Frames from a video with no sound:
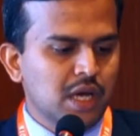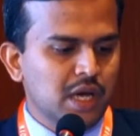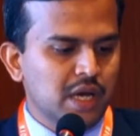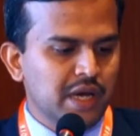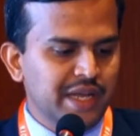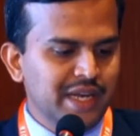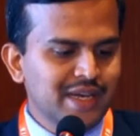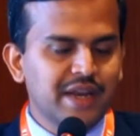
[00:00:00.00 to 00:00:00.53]

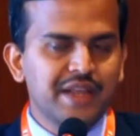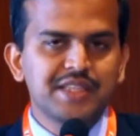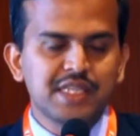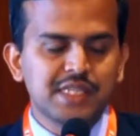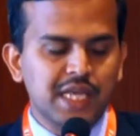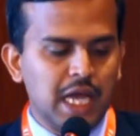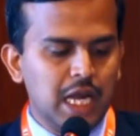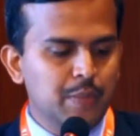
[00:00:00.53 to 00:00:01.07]

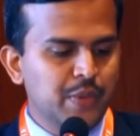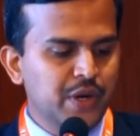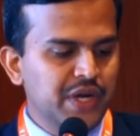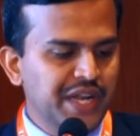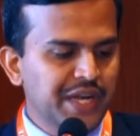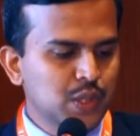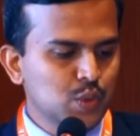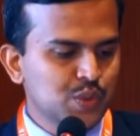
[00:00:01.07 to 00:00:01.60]
increases the helper
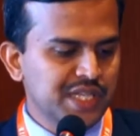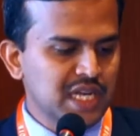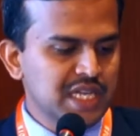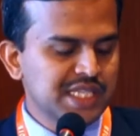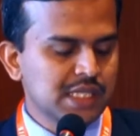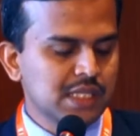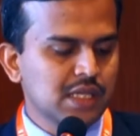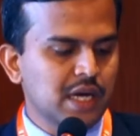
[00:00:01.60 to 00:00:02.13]
T2
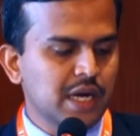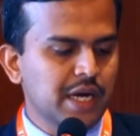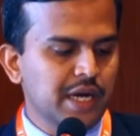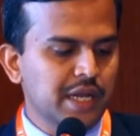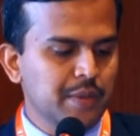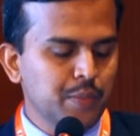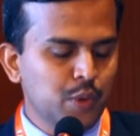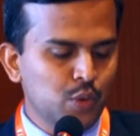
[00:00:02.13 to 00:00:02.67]
cells
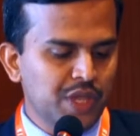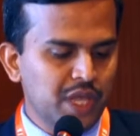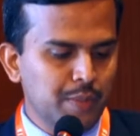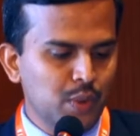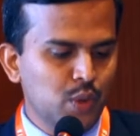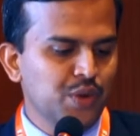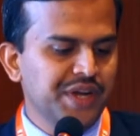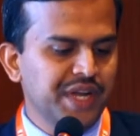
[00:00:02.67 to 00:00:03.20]
and improve the
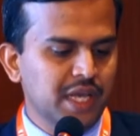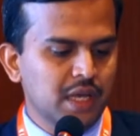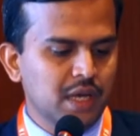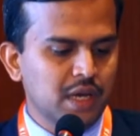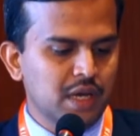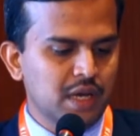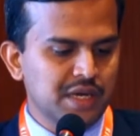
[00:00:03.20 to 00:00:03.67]
immunity.